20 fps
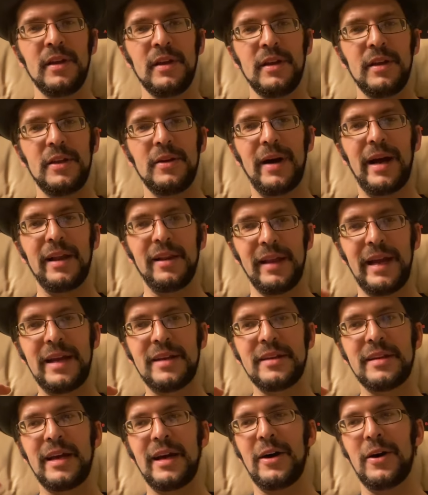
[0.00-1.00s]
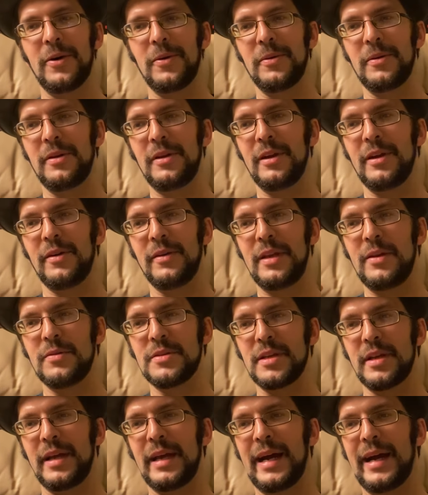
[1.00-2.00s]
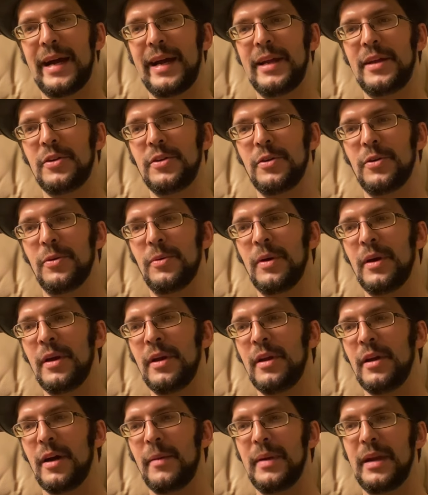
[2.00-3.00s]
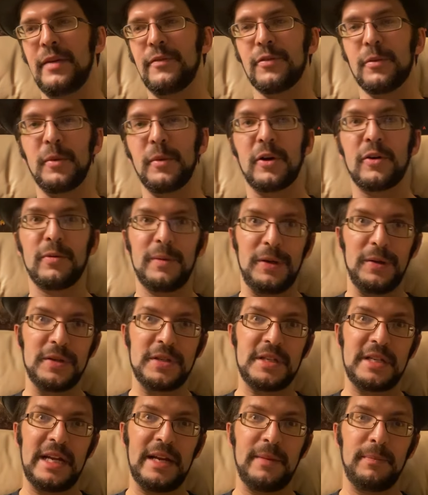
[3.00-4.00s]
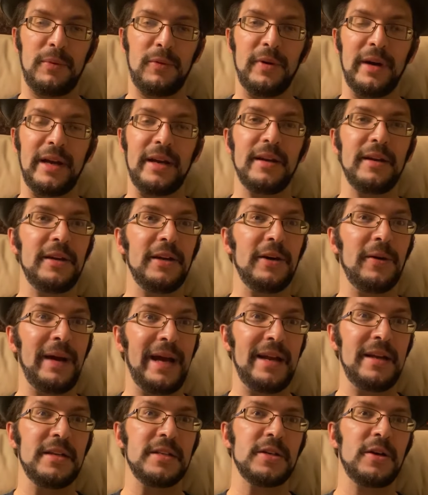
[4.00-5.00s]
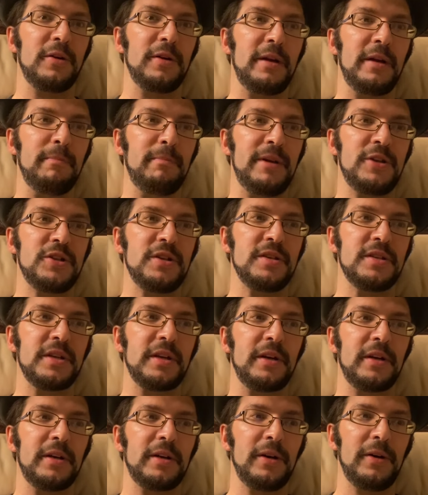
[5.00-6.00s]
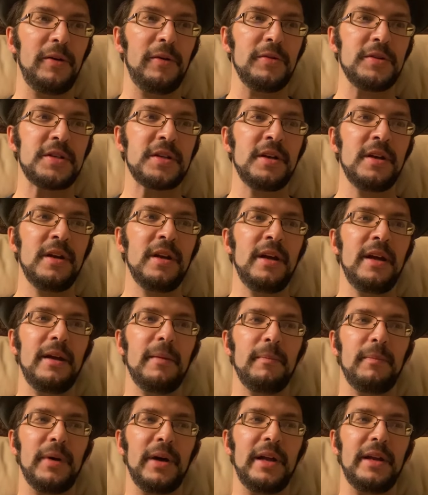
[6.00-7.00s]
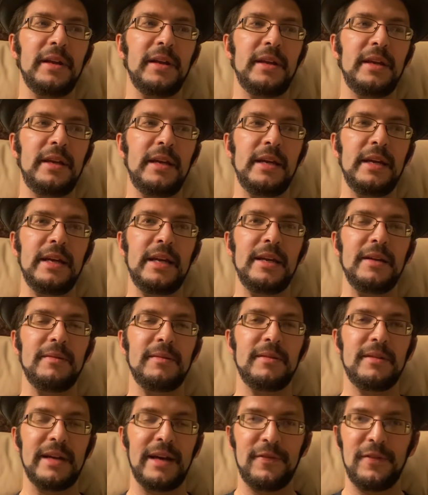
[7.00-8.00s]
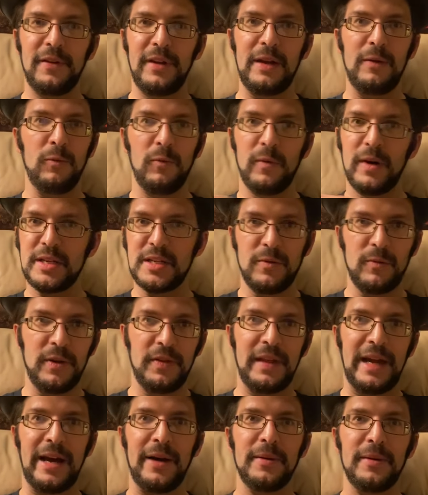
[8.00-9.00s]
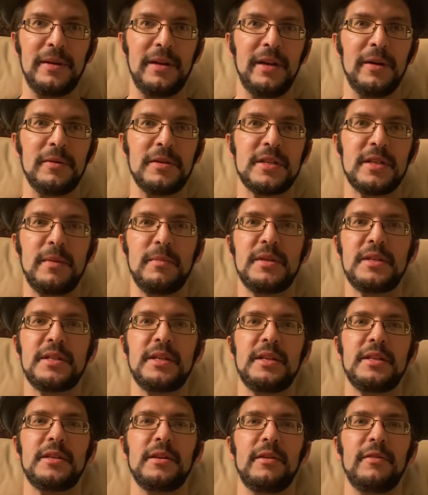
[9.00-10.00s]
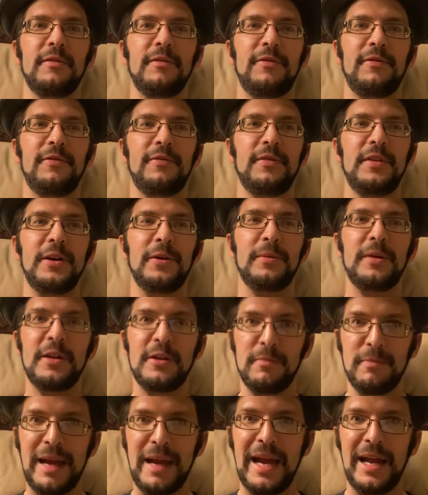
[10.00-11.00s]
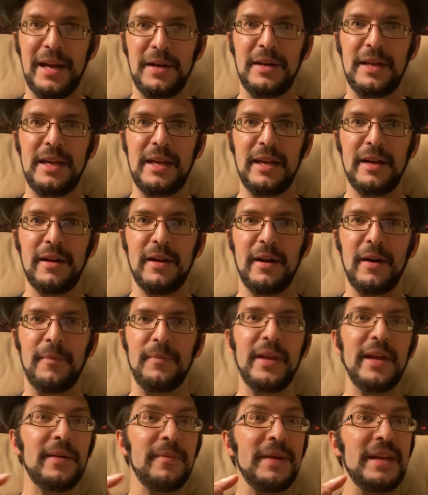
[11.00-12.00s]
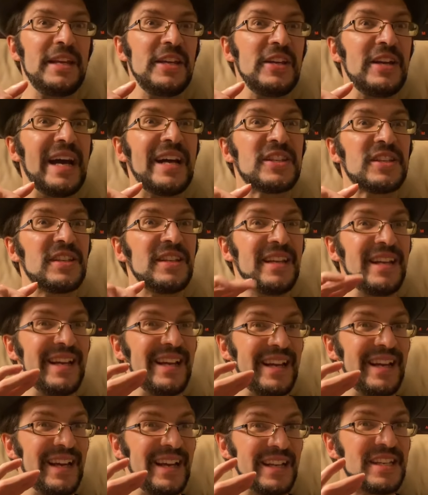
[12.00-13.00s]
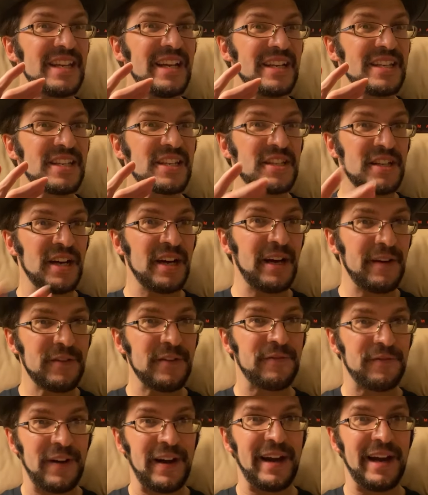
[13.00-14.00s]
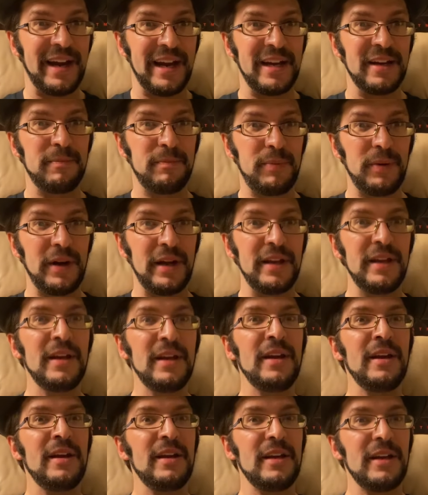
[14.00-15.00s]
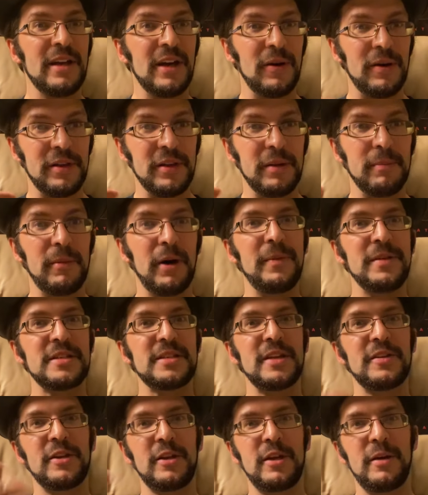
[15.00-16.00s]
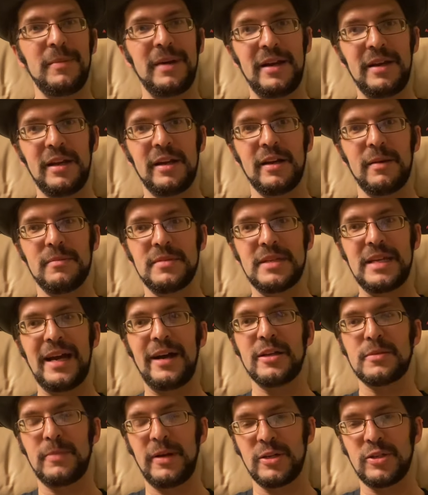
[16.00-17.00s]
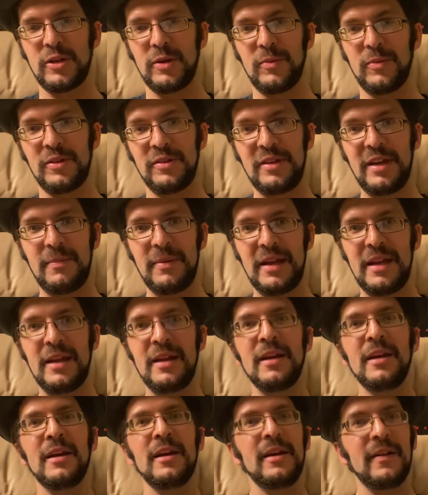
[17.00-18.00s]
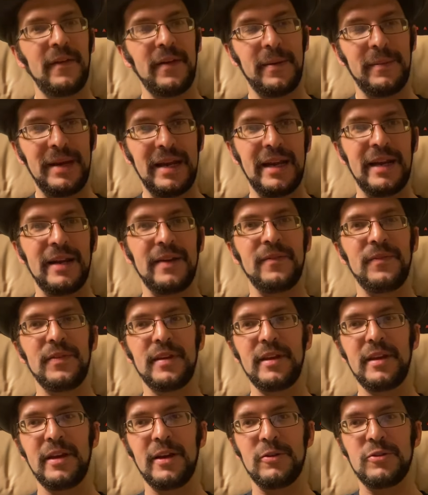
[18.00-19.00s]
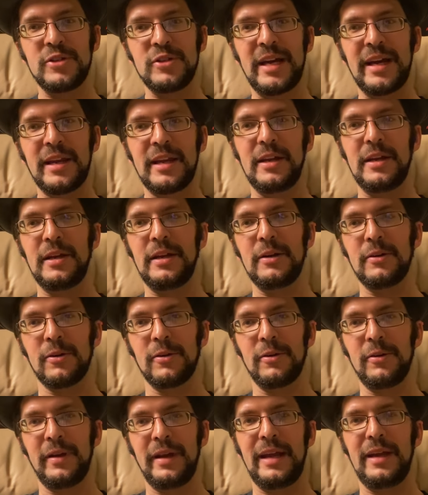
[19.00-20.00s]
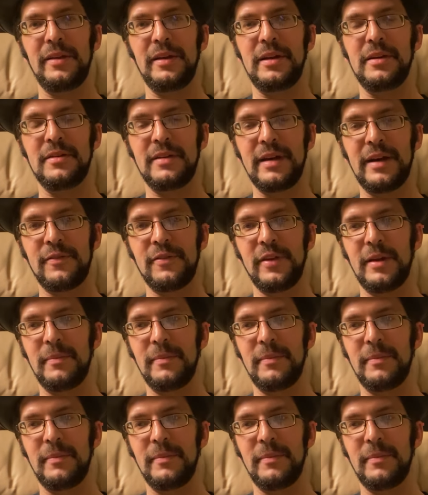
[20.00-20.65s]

I liked how he was a guy who, I mean, from a criminal standpoint, had his own ambitions and goals, but he definitely wasn't without some sense of humanity. I mean, yet it's tough to find, but in the moments that the humanity comes out, especially with Debi, I mean, Jackie Earle Haley definitely